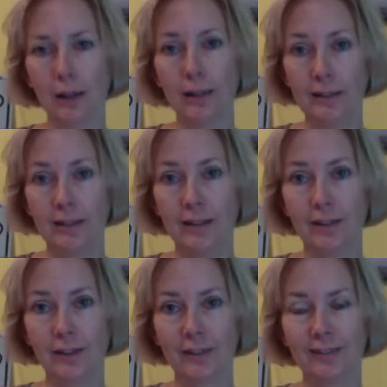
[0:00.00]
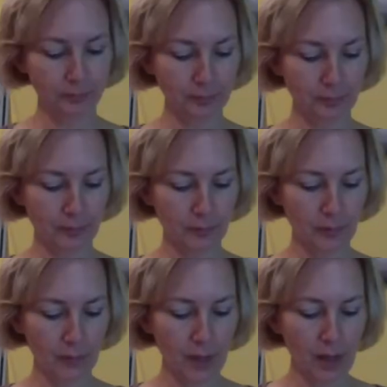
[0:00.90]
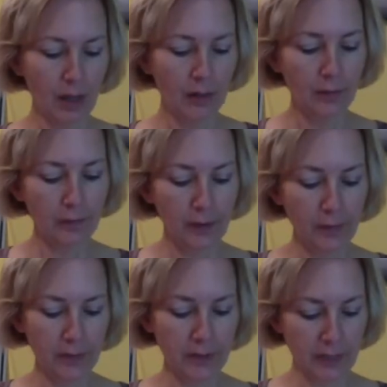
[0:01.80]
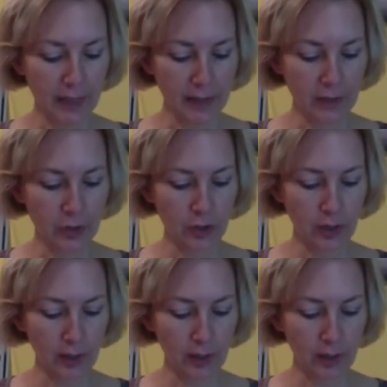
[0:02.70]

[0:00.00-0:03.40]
easier. The fifth stage